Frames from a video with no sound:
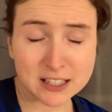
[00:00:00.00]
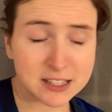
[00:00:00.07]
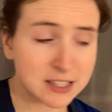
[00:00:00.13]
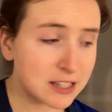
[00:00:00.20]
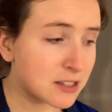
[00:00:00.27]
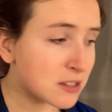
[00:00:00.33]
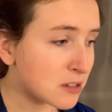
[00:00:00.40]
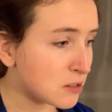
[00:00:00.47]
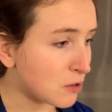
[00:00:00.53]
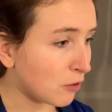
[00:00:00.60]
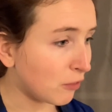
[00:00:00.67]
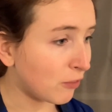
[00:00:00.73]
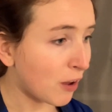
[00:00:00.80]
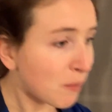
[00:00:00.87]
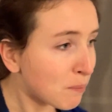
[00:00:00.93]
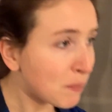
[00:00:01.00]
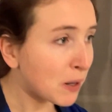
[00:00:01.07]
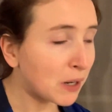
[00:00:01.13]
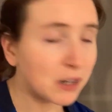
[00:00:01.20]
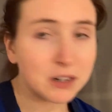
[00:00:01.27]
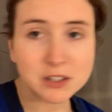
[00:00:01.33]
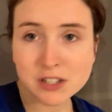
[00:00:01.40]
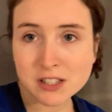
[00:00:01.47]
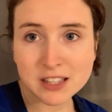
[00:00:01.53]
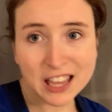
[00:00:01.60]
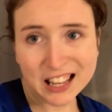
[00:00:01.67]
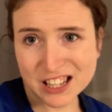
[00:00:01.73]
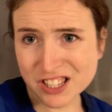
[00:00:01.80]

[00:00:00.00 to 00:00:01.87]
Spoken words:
since November, just